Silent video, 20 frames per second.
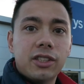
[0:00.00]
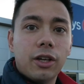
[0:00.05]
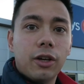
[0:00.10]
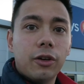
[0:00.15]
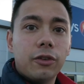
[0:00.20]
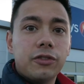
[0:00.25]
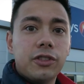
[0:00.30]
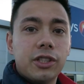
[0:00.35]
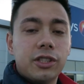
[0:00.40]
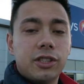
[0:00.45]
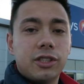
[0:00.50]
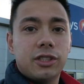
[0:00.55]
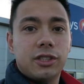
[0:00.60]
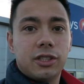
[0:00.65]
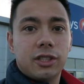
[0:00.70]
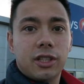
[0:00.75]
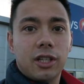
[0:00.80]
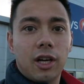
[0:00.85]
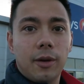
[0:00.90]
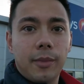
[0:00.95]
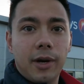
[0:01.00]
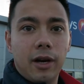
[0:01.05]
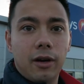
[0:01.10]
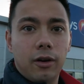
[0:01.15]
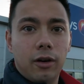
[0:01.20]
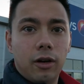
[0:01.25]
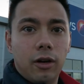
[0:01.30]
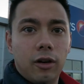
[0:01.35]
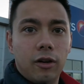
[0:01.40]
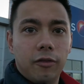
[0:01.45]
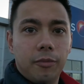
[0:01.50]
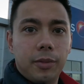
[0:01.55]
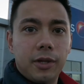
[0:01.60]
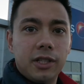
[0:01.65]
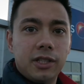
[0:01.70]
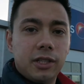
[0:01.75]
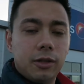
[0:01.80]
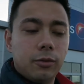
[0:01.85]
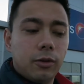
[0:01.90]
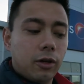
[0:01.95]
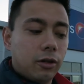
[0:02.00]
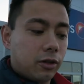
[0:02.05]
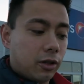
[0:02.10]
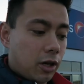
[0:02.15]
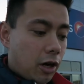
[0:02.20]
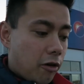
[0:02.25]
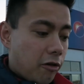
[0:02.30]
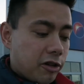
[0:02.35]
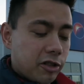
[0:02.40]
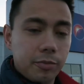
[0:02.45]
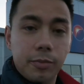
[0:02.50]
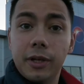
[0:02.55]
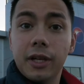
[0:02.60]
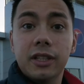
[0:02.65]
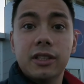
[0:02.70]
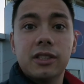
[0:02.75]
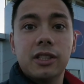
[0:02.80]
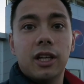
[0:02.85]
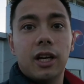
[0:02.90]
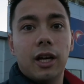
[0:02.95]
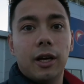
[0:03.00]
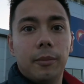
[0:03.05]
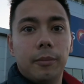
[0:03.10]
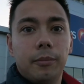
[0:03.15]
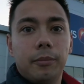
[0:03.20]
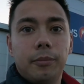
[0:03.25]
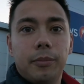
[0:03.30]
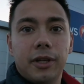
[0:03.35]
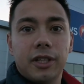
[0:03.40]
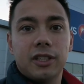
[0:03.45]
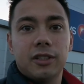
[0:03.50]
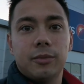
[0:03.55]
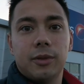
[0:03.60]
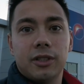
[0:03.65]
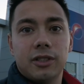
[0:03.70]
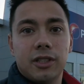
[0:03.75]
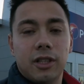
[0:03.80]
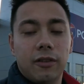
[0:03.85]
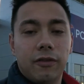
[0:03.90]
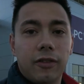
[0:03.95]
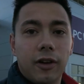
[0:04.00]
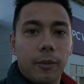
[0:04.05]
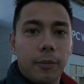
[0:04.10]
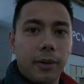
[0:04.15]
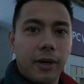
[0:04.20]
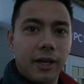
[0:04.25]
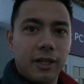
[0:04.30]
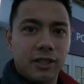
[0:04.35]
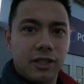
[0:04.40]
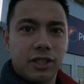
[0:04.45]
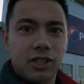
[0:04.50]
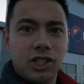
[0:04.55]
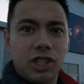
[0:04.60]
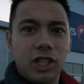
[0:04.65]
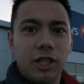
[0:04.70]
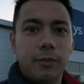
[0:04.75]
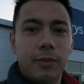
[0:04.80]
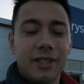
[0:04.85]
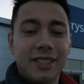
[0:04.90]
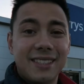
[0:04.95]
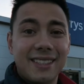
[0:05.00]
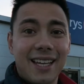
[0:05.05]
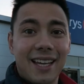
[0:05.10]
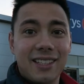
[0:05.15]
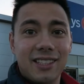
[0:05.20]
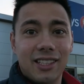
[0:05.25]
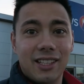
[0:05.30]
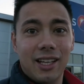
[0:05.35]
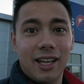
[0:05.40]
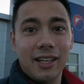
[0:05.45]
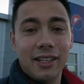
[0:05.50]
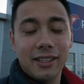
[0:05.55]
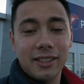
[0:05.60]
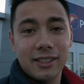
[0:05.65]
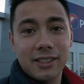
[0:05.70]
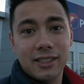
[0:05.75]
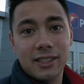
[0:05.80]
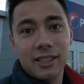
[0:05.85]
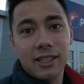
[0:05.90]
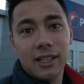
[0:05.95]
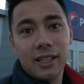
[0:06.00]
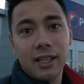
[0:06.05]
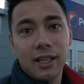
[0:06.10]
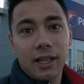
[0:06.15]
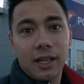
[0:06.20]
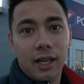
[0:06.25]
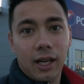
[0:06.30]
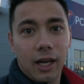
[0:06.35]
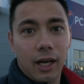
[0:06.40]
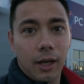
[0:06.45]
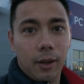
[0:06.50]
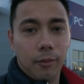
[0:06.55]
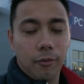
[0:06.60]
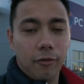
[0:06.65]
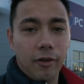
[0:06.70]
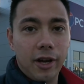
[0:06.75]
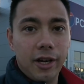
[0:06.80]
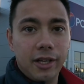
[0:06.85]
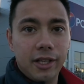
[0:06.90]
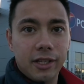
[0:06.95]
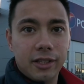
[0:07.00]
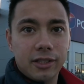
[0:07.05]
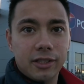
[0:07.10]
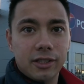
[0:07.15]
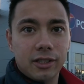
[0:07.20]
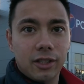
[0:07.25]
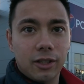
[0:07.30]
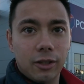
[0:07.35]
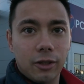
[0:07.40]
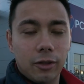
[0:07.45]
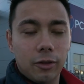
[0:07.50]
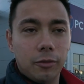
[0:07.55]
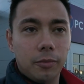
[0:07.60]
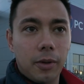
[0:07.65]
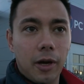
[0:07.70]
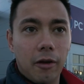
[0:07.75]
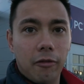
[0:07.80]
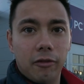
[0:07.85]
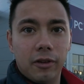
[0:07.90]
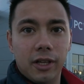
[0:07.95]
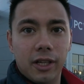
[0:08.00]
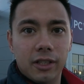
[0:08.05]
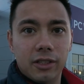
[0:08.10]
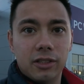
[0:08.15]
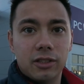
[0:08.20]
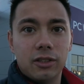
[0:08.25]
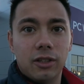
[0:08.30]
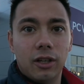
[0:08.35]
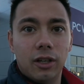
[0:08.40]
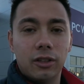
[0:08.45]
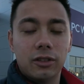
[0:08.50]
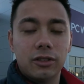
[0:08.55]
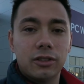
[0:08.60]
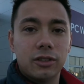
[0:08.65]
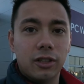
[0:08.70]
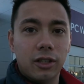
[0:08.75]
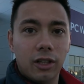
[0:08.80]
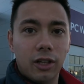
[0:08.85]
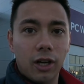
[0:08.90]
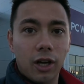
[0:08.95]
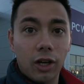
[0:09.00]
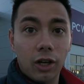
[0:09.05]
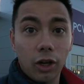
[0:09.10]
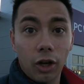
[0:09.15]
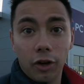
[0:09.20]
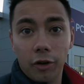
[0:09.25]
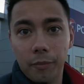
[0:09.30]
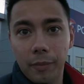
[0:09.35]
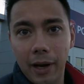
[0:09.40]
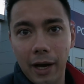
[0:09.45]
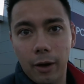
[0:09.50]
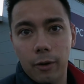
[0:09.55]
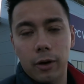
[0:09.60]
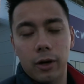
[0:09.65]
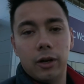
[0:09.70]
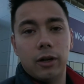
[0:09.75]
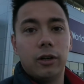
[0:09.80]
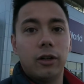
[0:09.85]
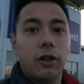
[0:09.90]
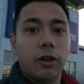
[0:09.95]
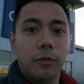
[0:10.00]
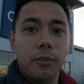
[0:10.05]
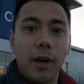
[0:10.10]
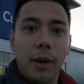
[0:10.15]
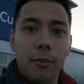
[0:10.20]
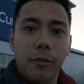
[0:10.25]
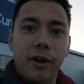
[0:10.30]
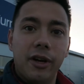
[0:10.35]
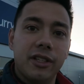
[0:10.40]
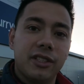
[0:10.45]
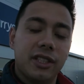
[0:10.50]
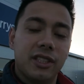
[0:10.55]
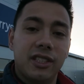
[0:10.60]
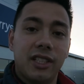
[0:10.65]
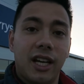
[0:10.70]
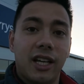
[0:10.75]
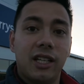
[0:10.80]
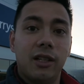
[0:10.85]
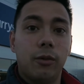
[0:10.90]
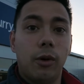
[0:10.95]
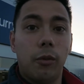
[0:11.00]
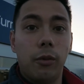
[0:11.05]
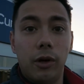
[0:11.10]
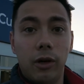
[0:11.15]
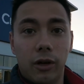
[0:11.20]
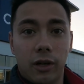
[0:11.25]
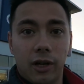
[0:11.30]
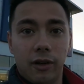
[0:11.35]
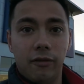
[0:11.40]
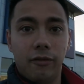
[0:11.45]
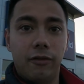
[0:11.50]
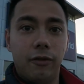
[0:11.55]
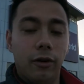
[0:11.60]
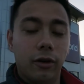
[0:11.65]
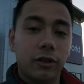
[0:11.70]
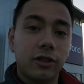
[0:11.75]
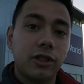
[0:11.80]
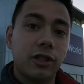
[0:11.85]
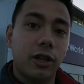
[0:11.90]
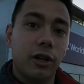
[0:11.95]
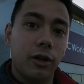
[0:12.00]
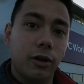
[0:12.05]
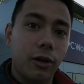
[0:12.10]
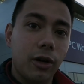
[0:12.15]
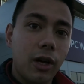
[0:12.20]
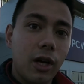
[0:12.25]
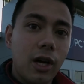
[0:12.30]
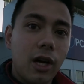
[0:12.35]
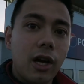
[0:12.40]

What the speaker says: so just come out of PC World and Currys, picked myself up a Toshiba Satellite Radius. So it's got a lot of power, a lot of memory, and it's exactly what we're looking for. So